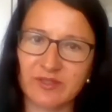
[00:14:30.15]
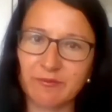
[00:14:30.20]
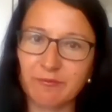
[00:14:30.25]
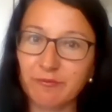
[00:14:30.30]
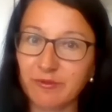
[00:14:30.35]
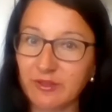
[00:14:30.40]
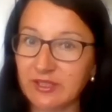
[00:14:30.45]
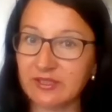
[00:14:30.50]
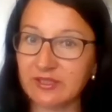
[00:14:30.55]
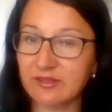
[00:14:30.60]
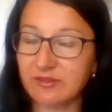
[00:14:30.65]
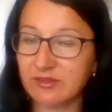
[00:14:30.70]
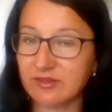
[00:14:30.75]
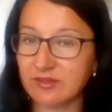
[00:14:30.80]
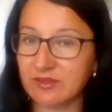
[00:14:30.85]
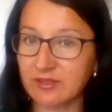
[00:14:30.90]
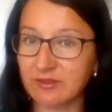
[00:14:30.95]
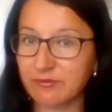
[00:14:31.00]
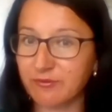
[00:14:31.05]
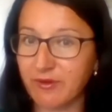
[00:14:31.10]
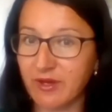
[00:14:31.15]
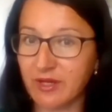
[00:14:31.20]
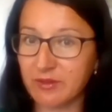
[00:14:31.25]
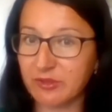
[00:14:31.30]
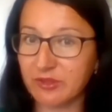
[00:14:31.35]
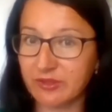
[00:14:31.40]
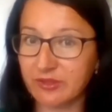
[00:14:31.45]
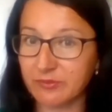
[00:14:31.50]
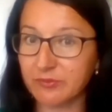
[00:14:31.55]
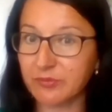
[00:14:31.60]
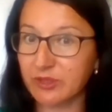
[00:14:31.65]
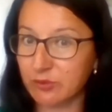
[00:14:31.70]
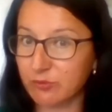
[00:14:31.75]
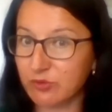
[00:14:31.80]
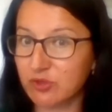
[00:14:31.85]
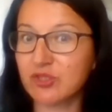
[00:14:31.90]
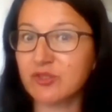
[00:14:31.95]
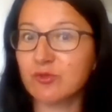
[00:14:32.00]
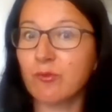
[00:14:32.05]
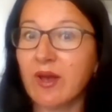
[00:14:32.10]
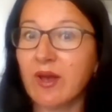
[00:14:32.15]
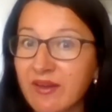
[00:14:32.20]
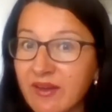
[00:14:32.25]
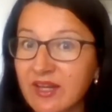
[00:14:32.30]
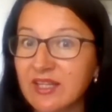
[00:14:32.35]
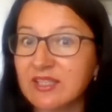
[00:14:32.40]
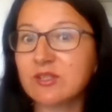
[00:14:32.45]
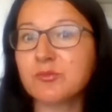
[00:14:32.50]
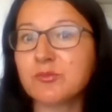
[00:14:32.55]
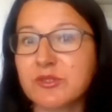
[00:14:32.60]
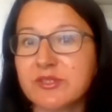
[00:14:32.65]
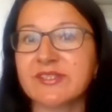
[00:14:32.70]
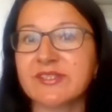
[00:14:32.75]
Infinited Fiber Company, which is 100%